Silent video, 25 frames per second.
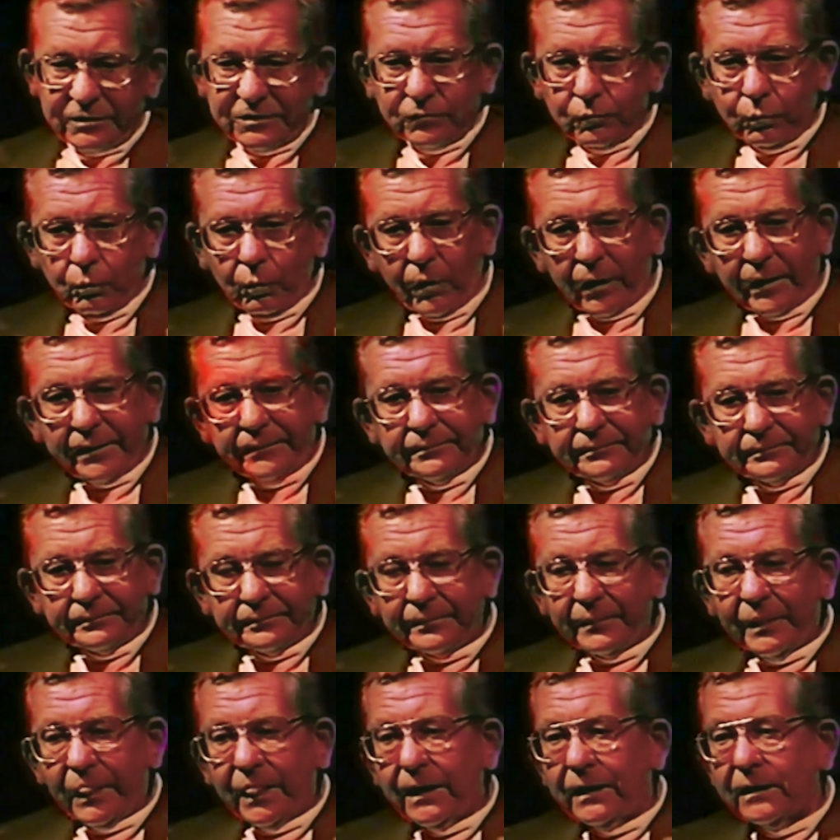There is
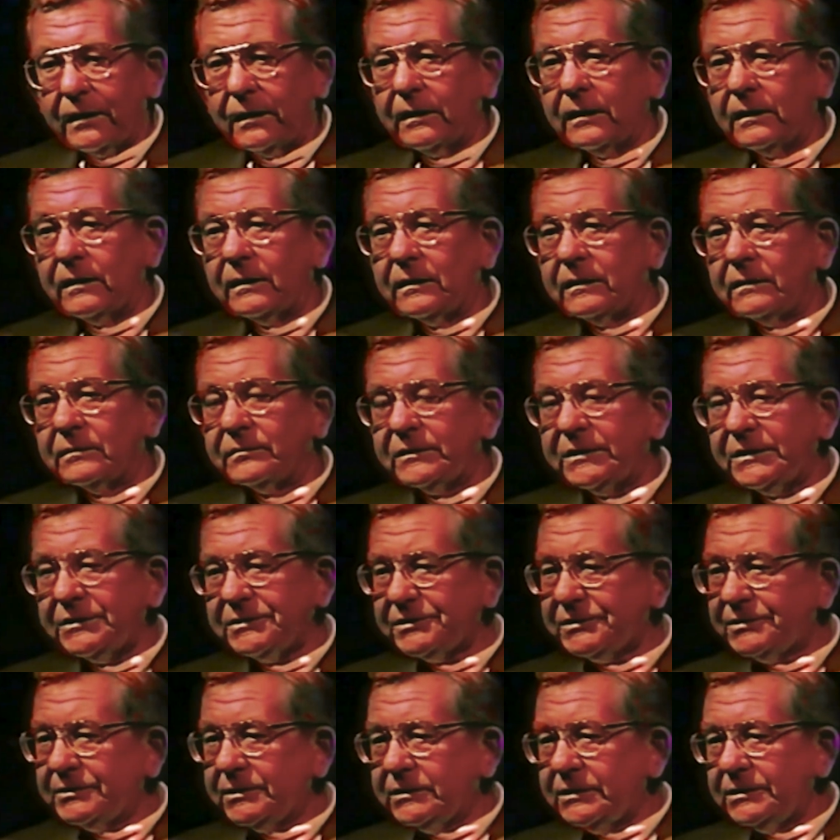one.
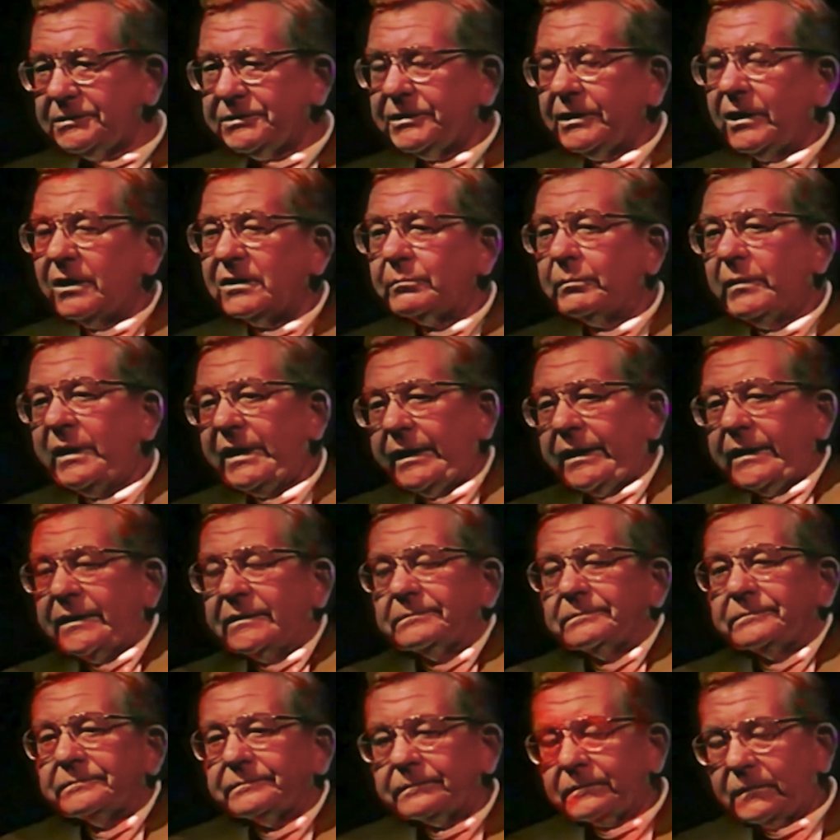This young
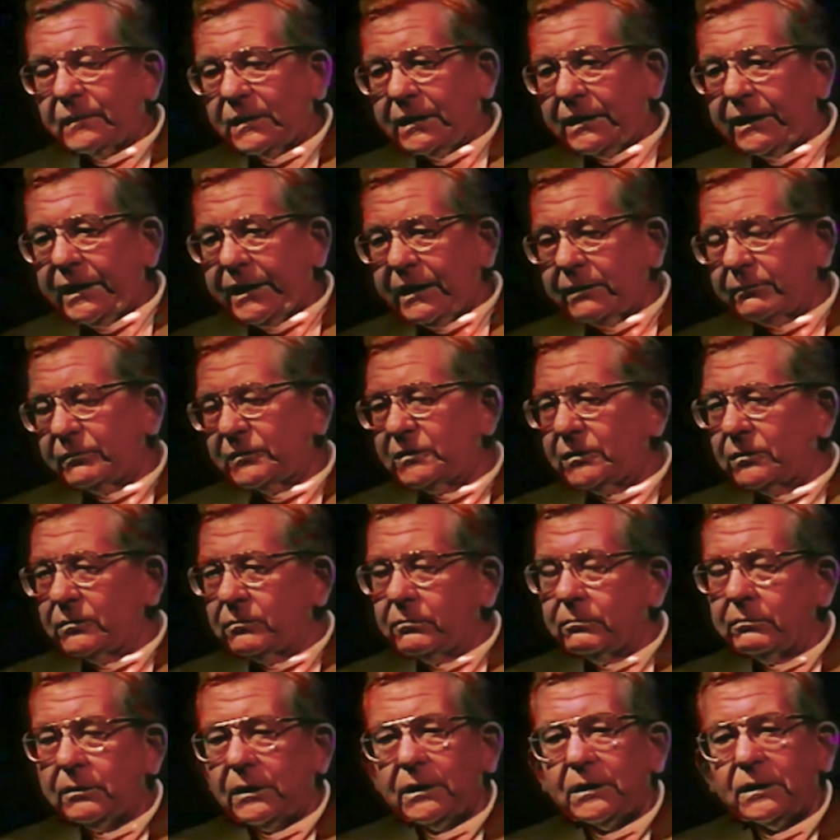man
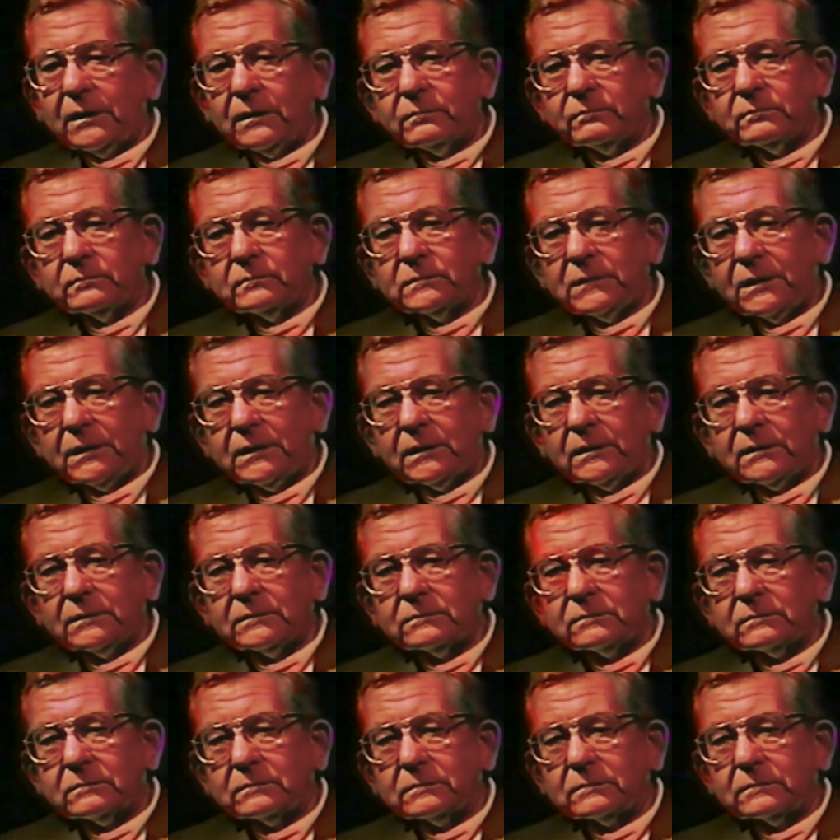came to
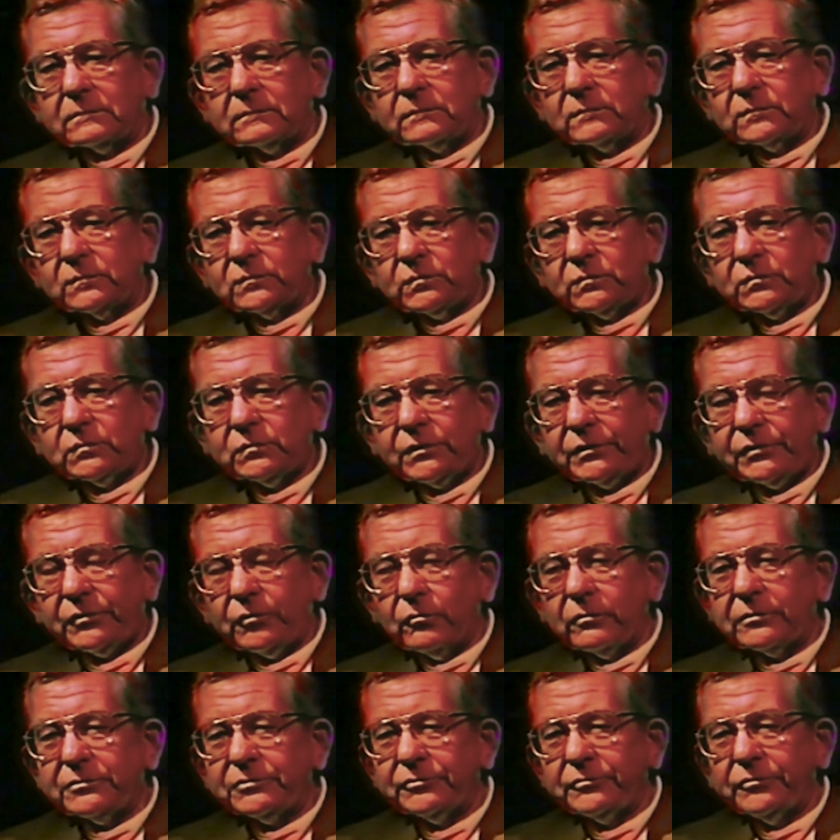
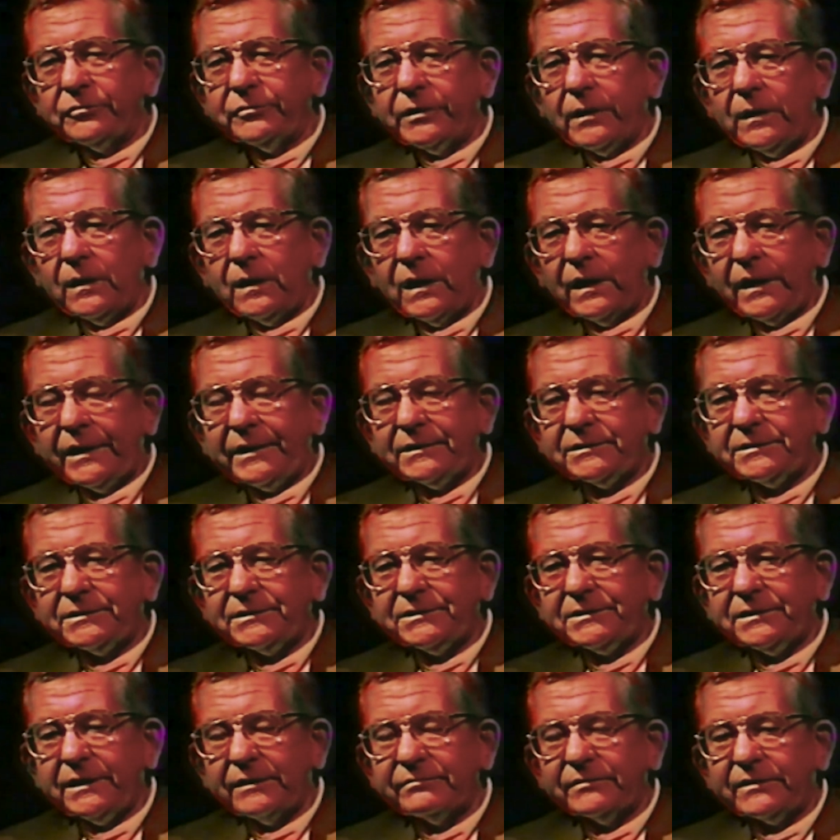the North Junior
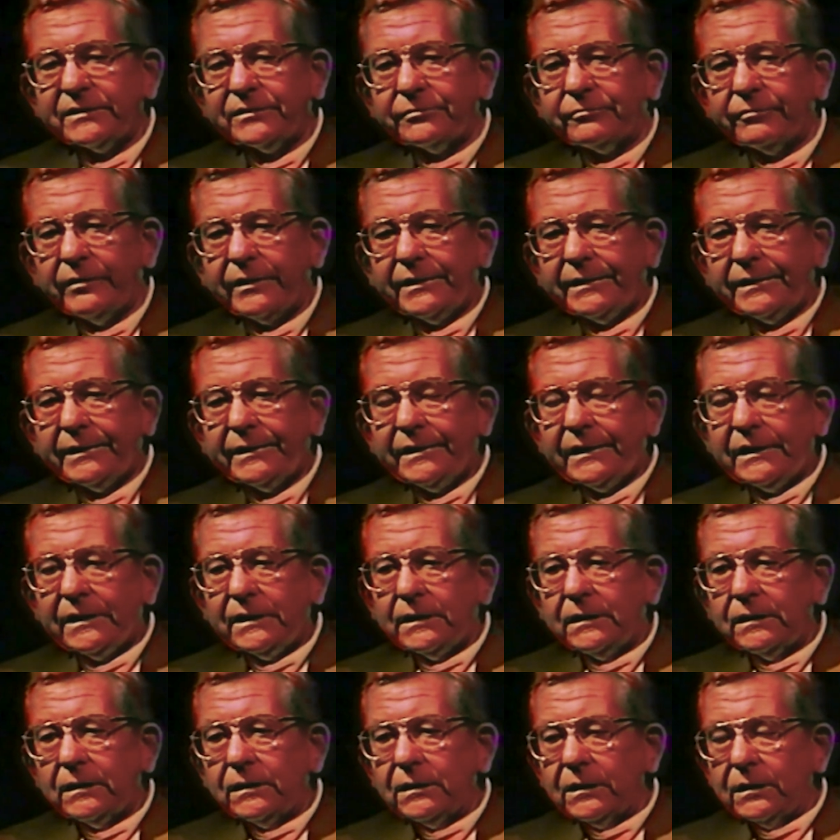High as a seventh
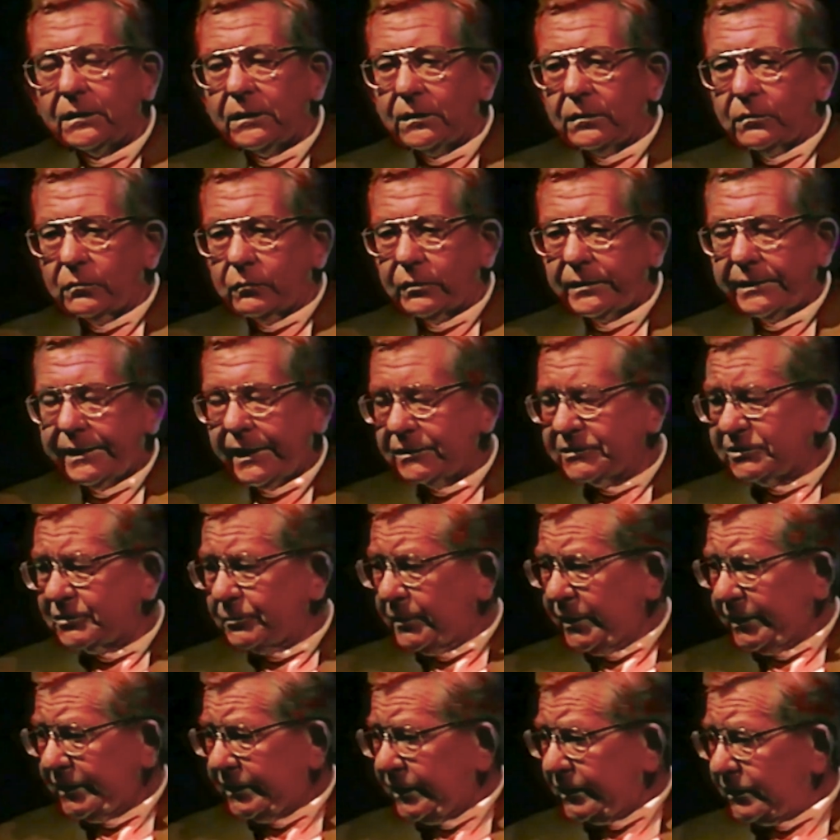grader
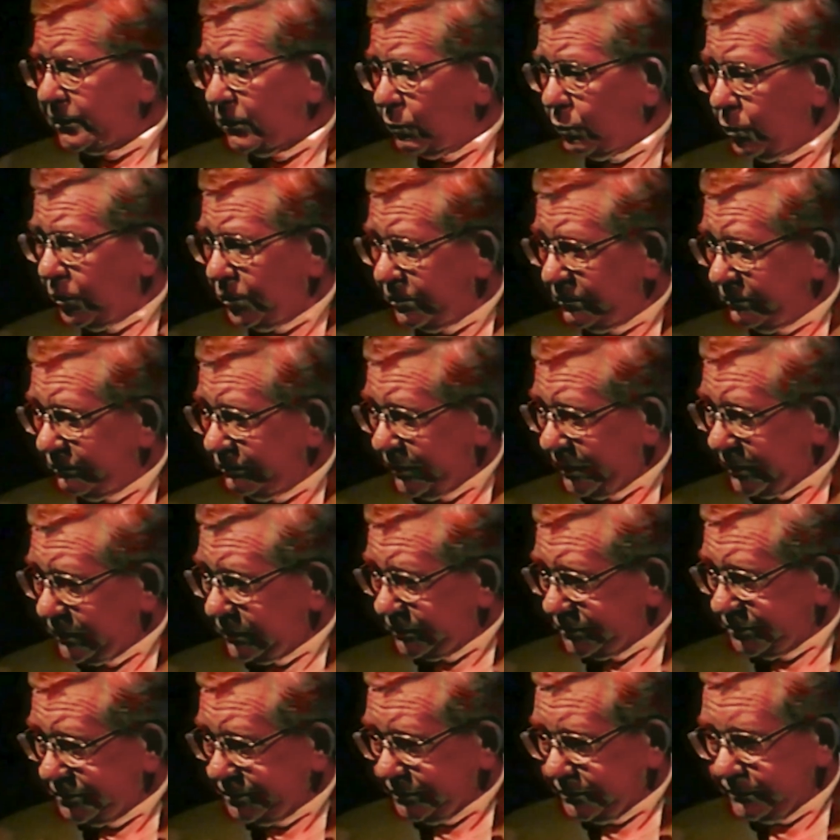without speaking a word
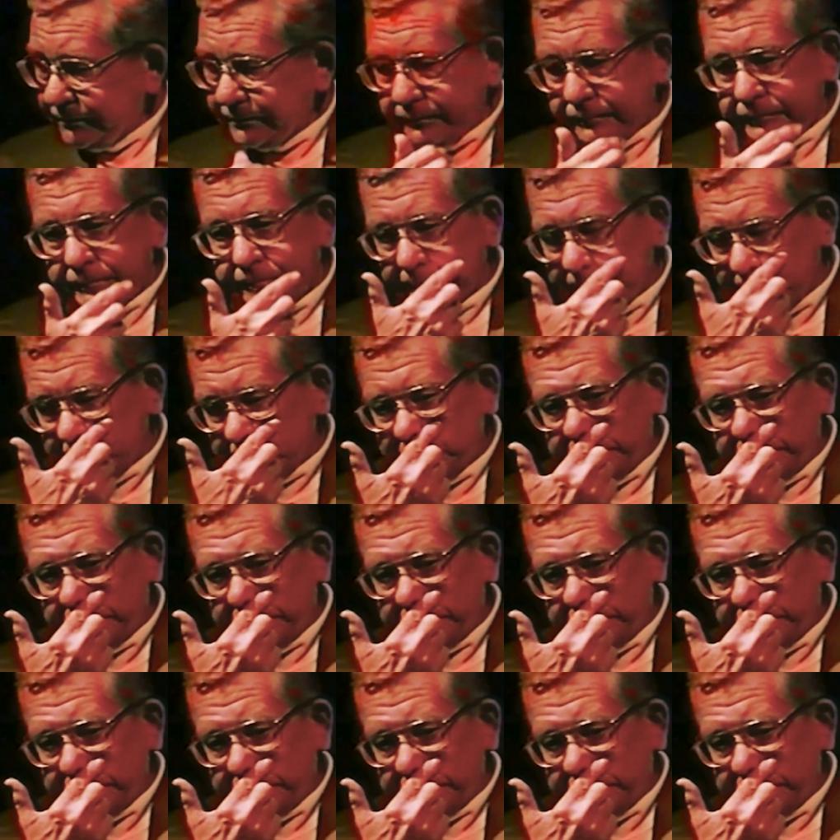of English.